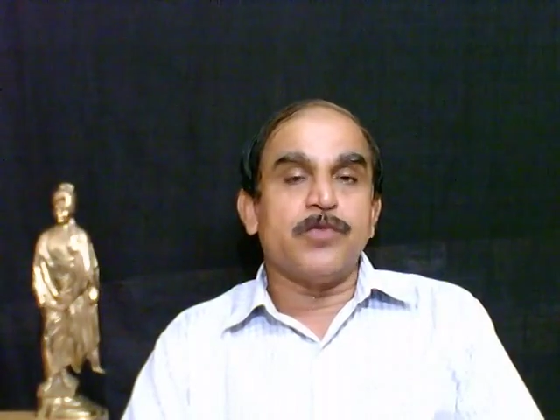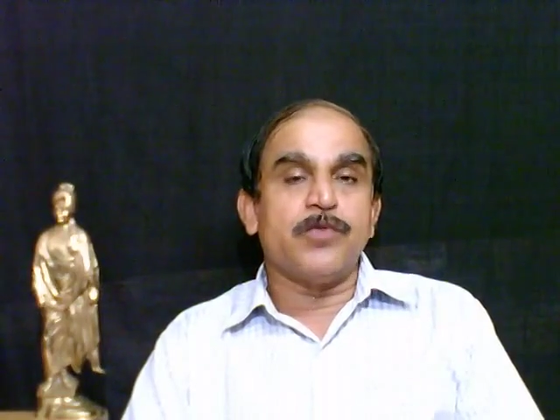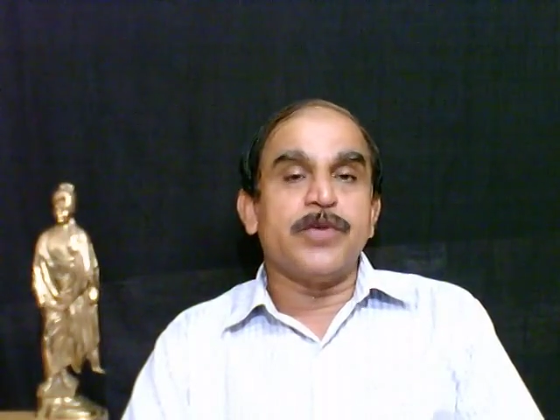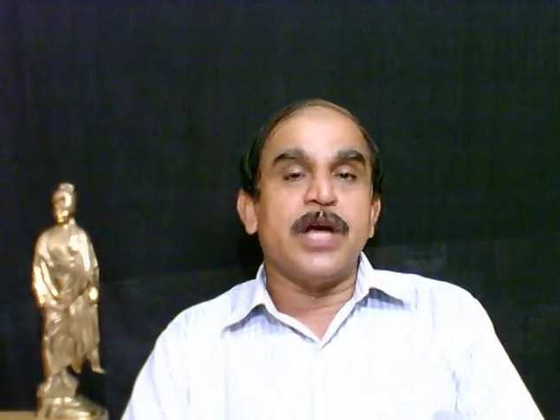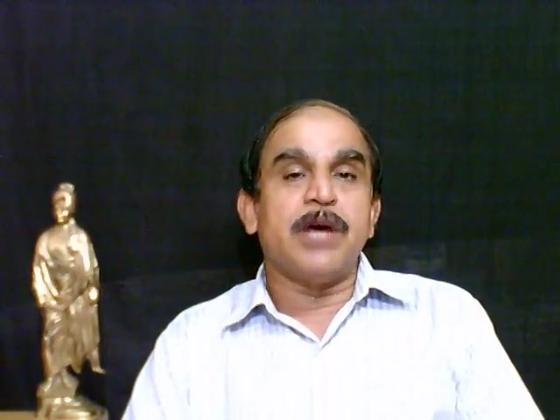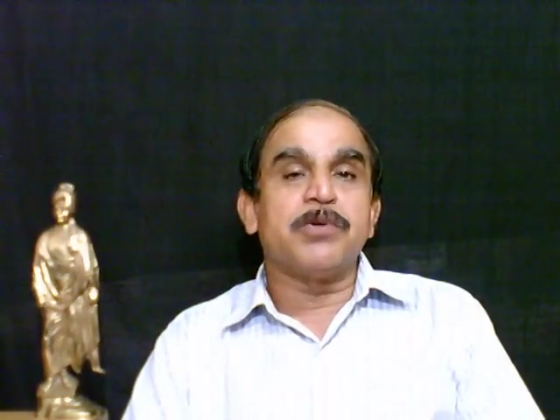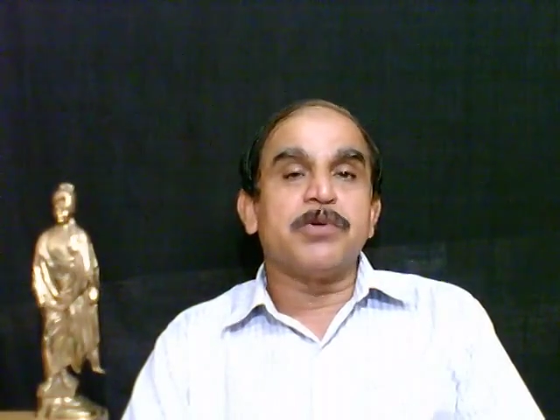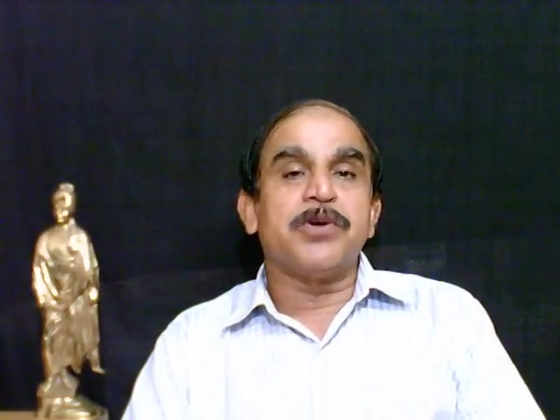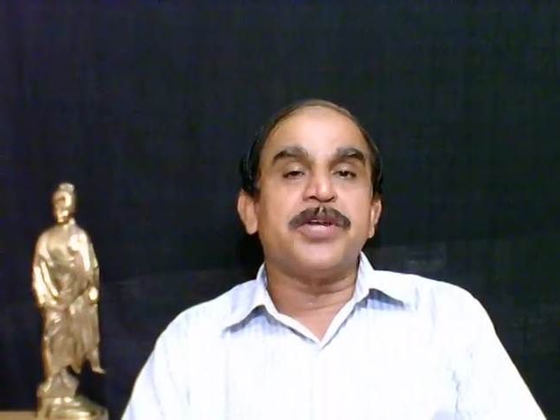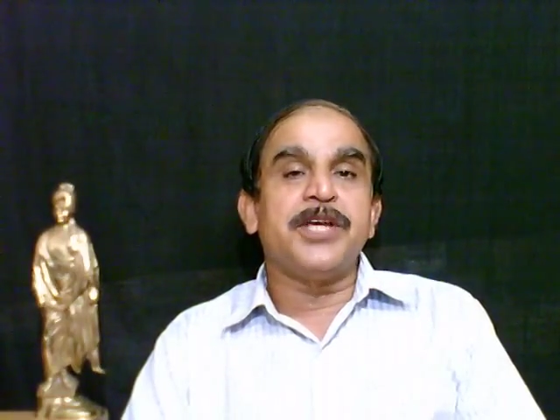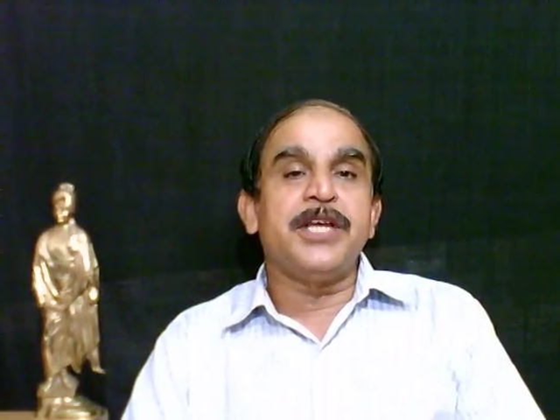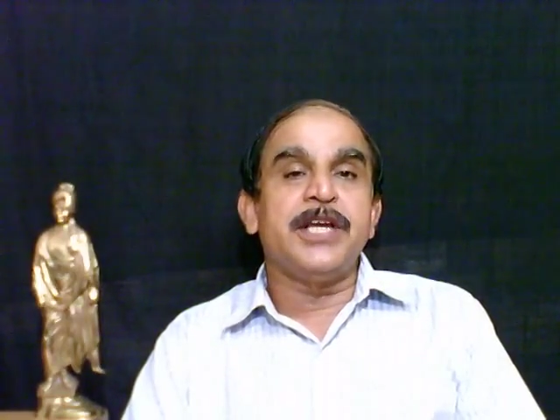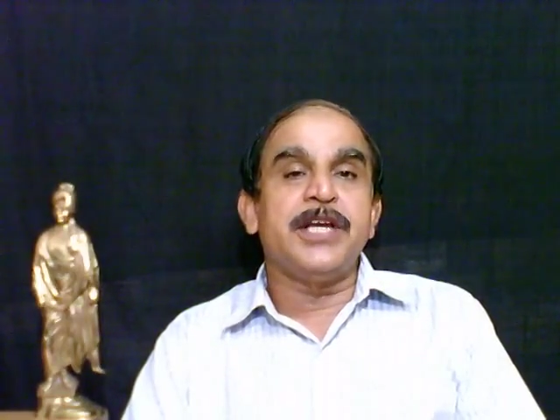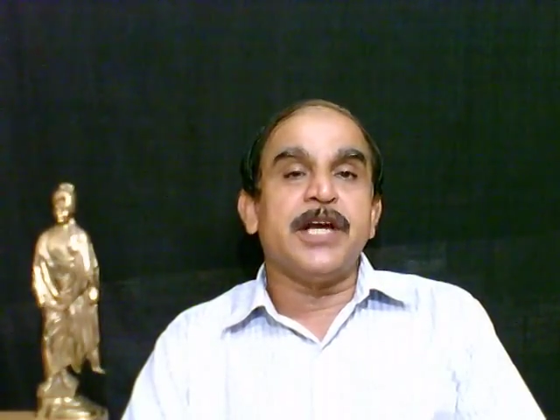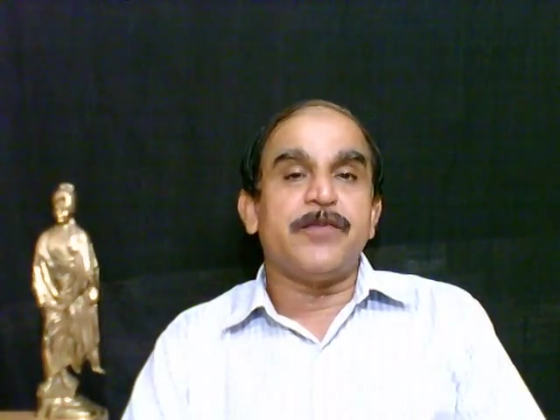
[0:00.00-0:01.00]
So we have
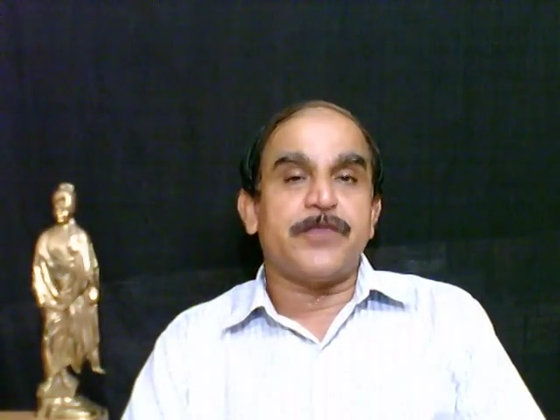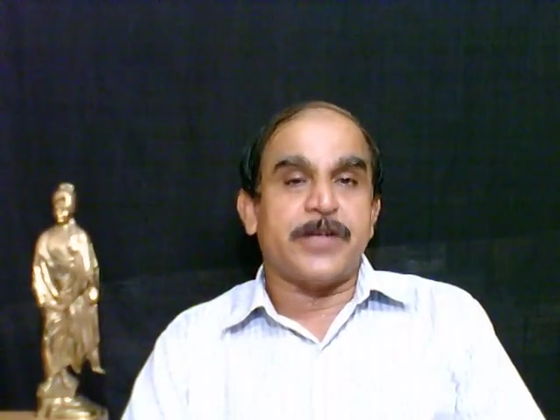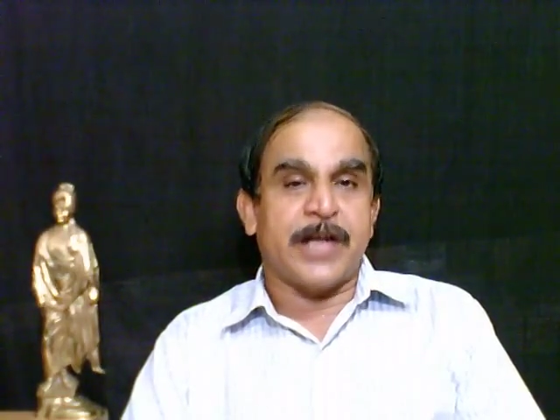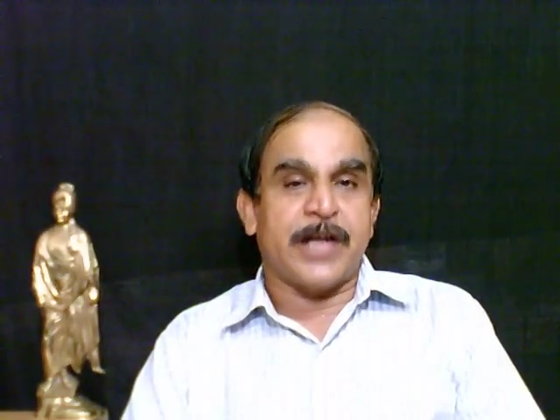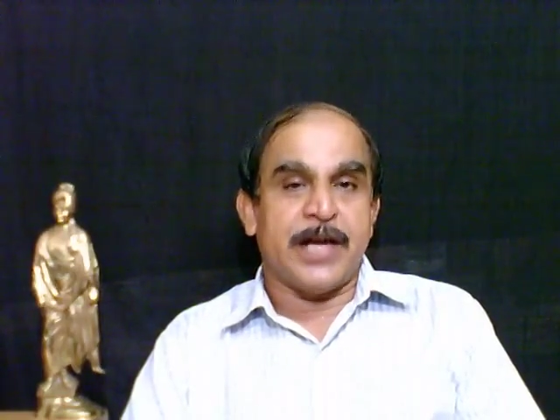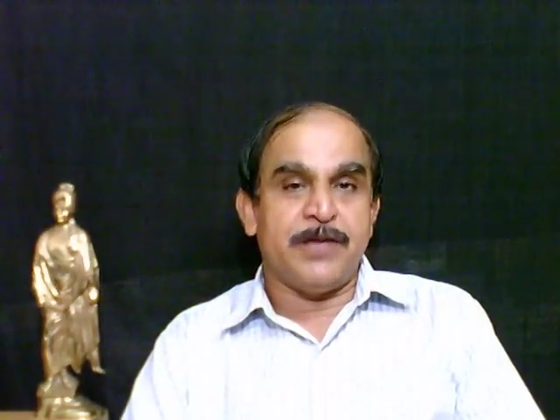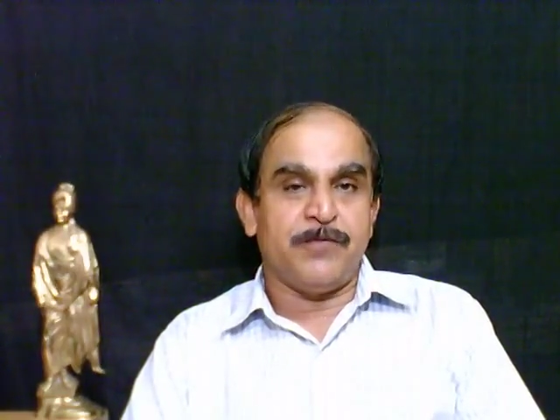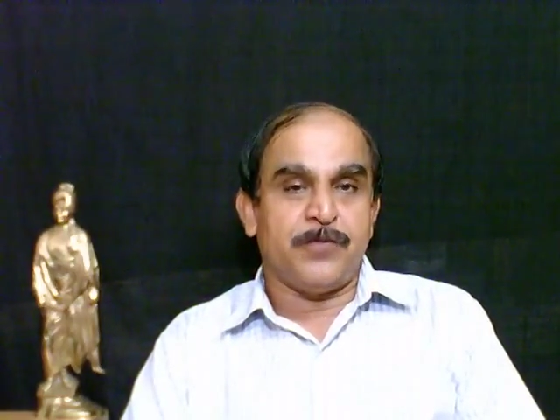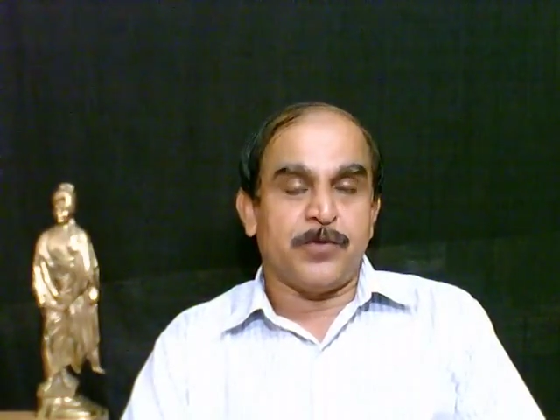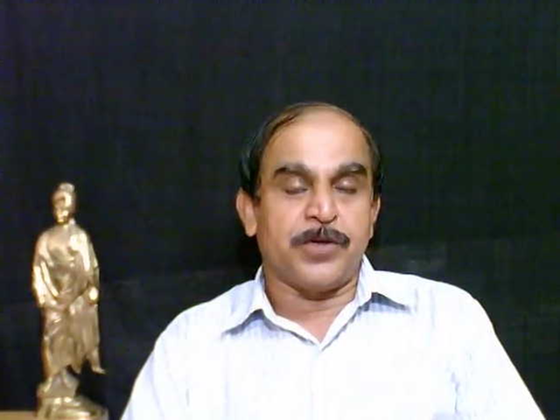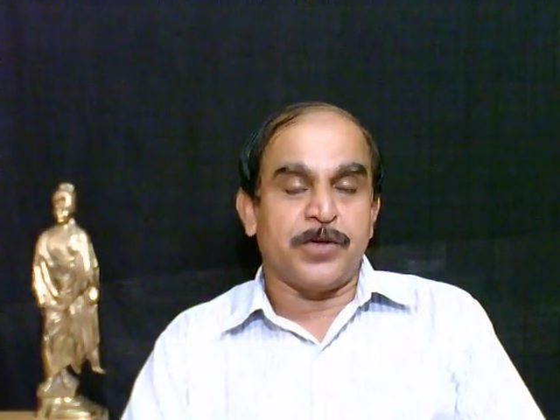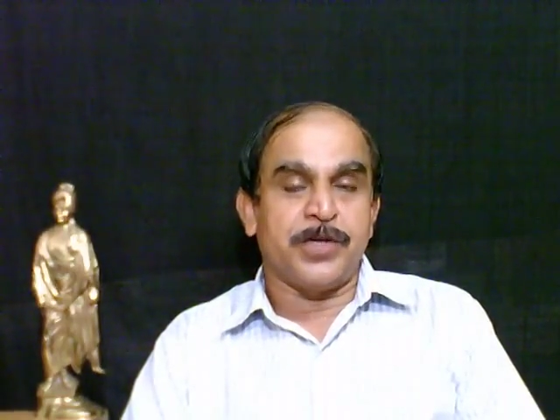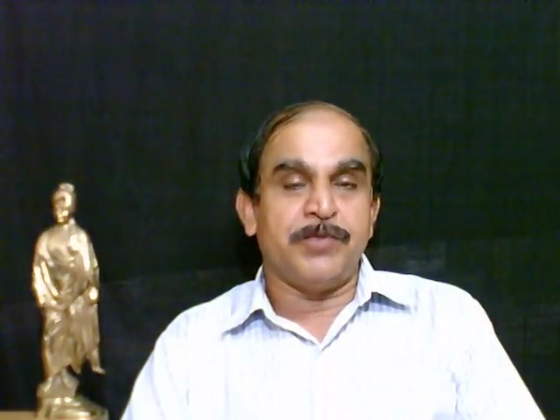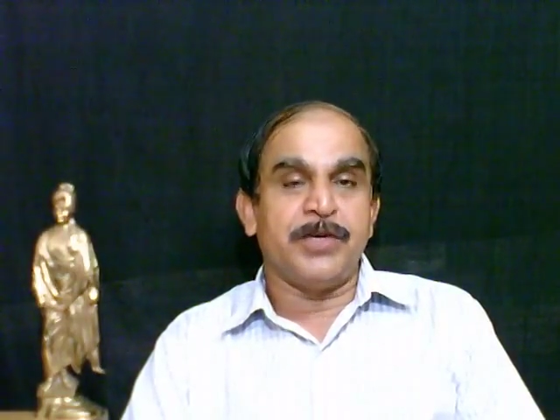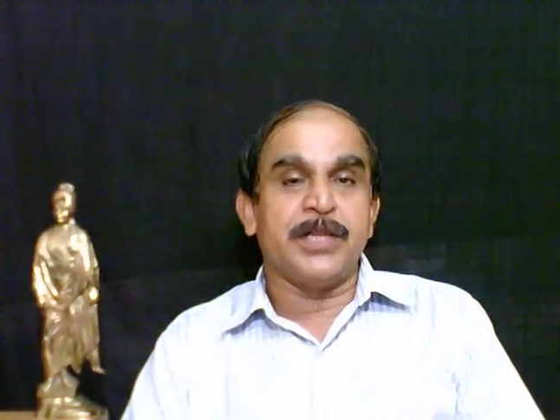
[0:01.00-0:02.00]
got enough
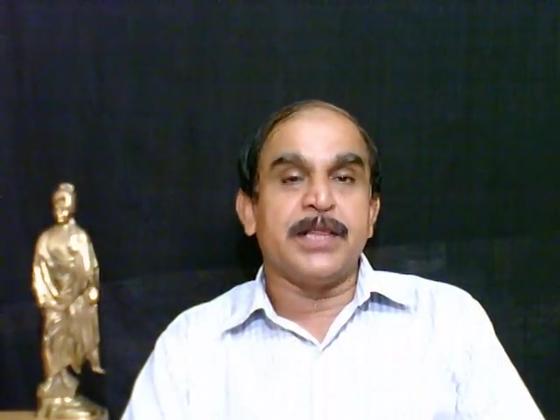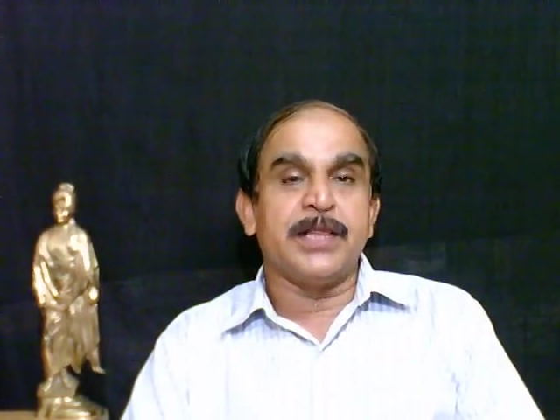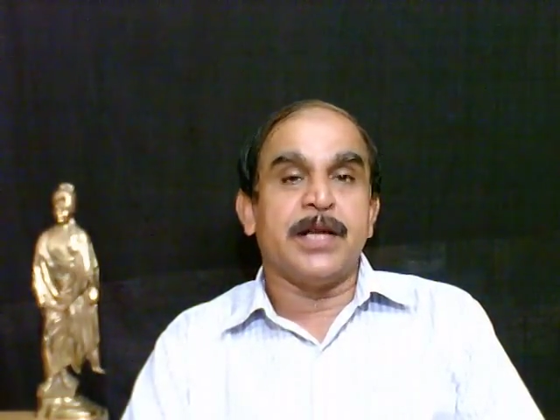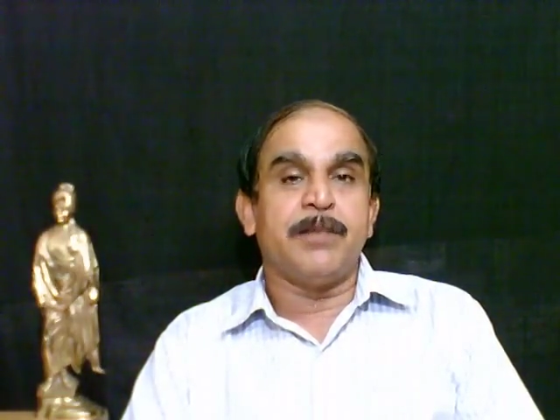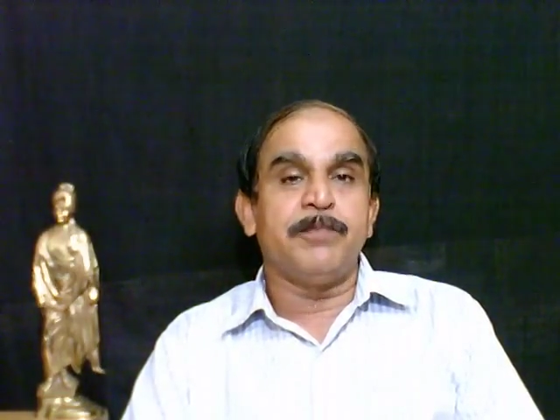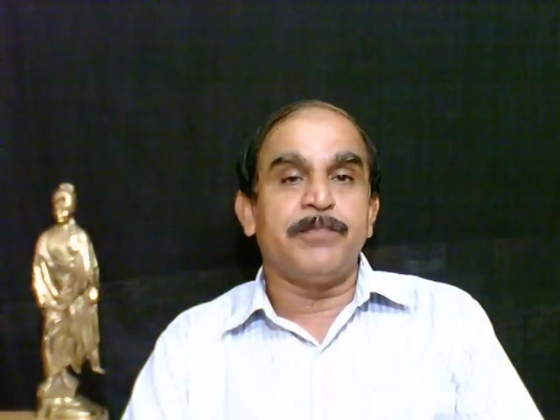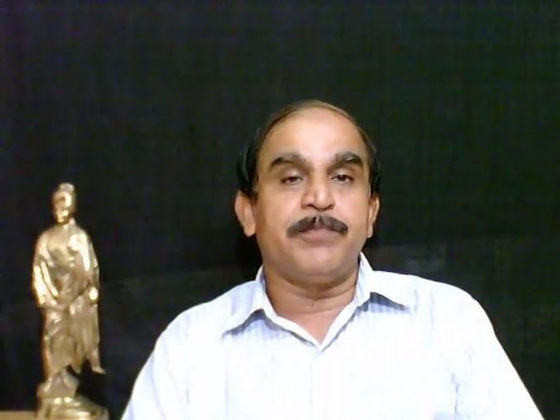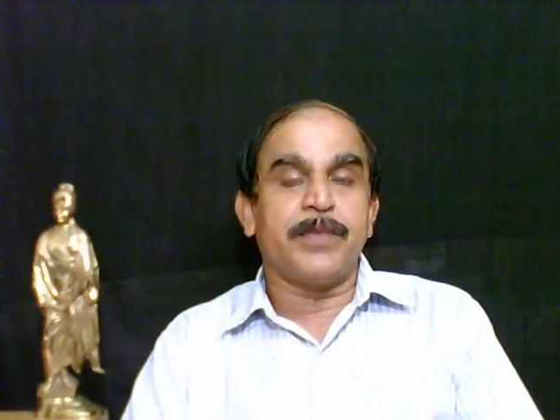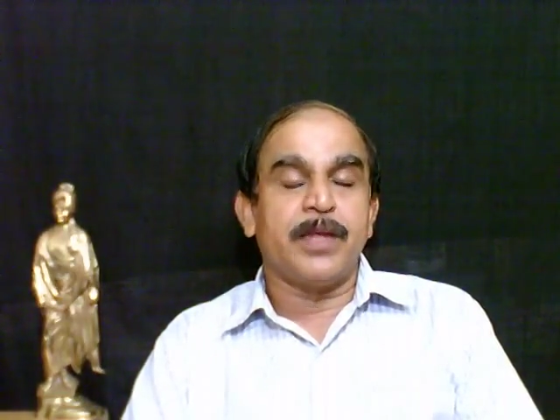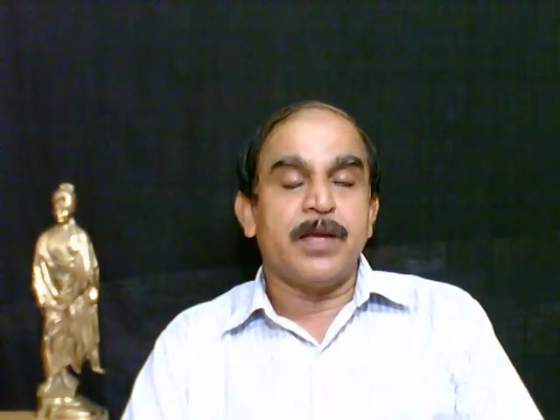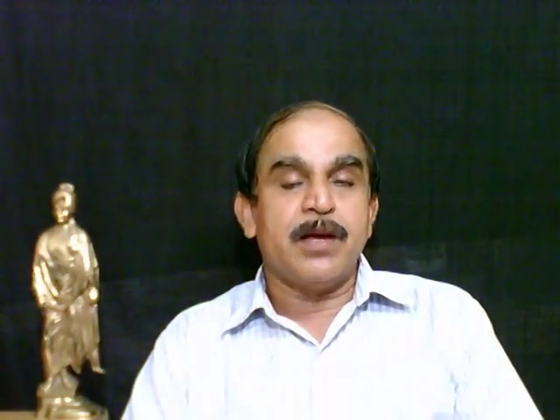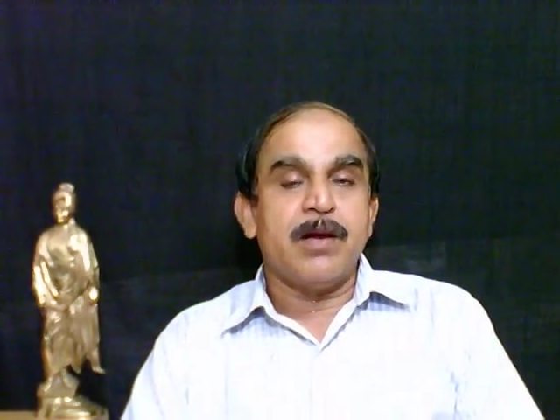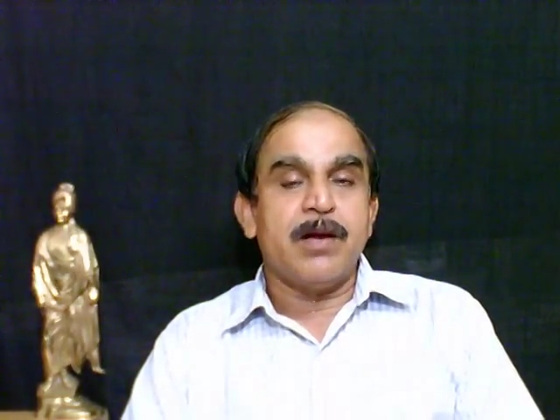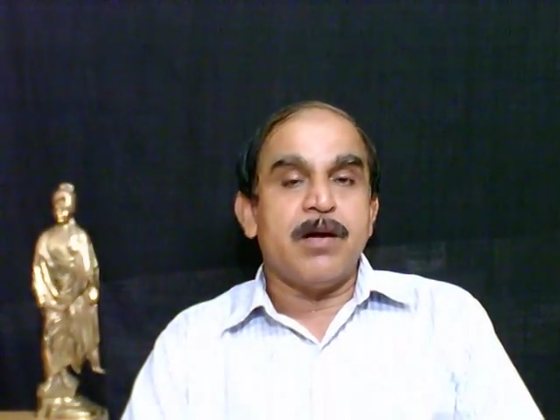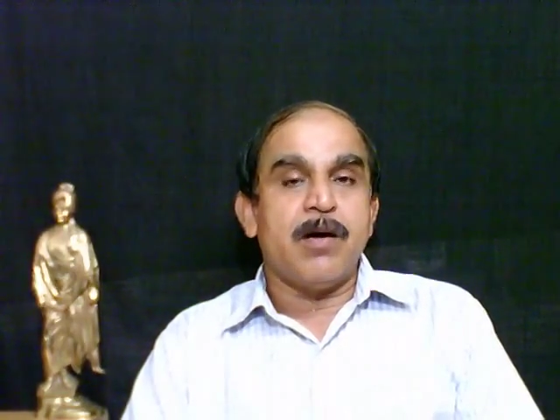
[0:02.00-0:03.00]
time for giving them